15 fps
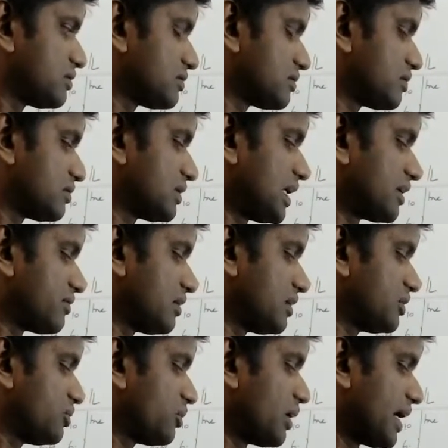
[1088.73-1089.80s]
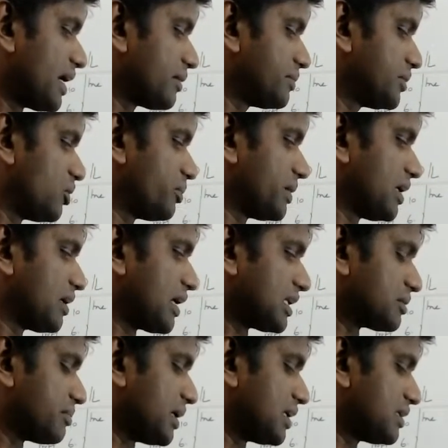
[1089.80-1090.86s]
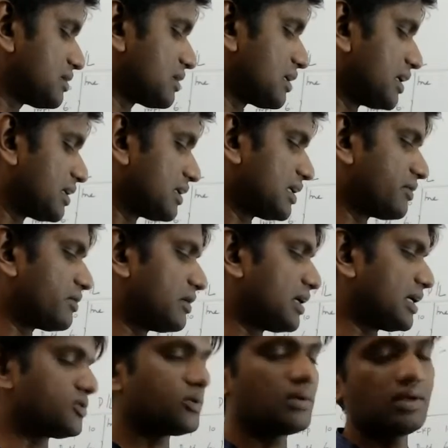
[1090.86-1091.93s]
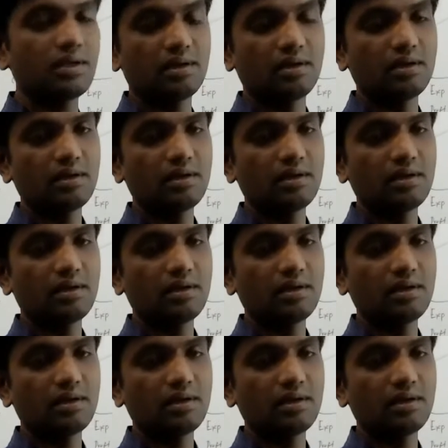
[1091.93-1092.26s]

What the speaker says: so that will you add up the opening cash balance, and that will naturally